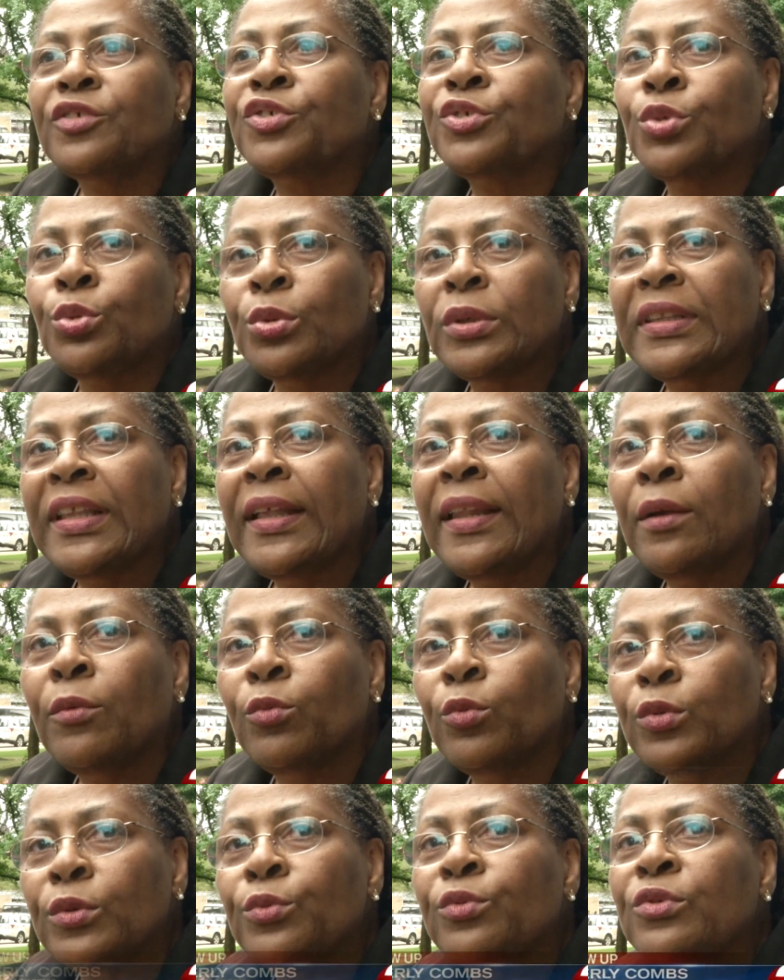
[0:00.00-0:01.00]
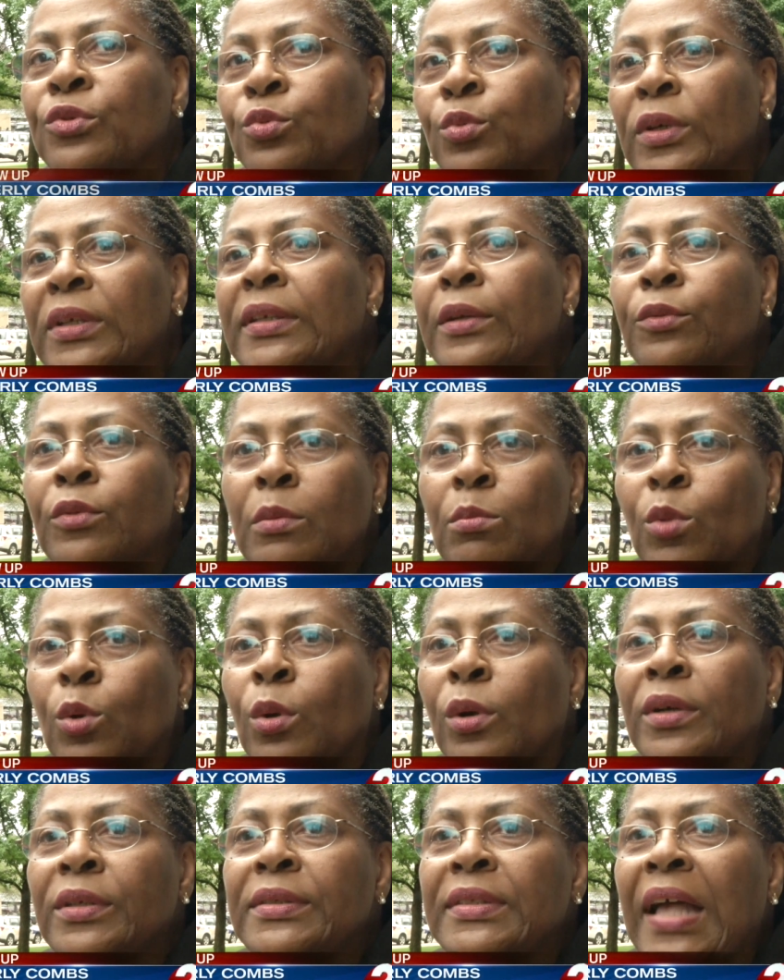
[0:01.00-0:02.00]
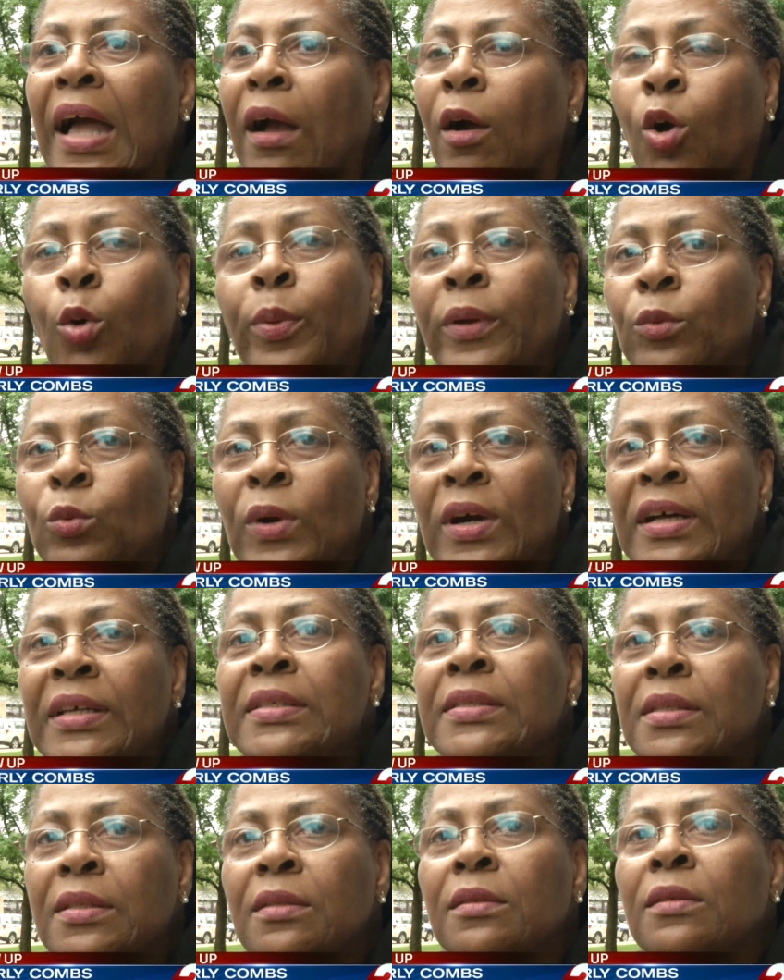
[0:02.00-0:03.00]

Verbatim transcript: sure that it was really remorse. I hope it was.